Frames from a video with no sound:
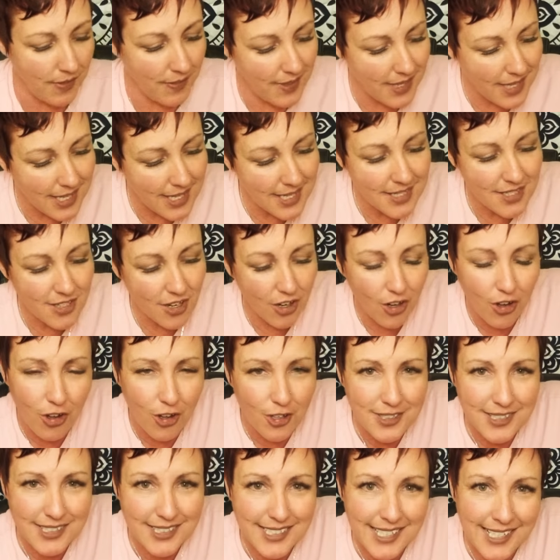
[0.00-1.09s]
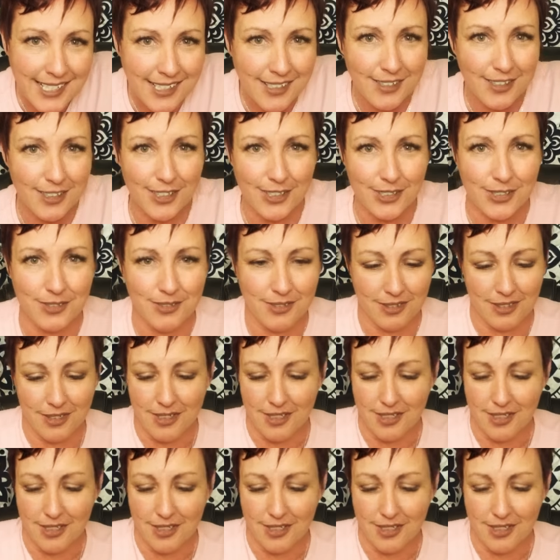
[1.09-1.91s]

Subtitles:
These are all standalone.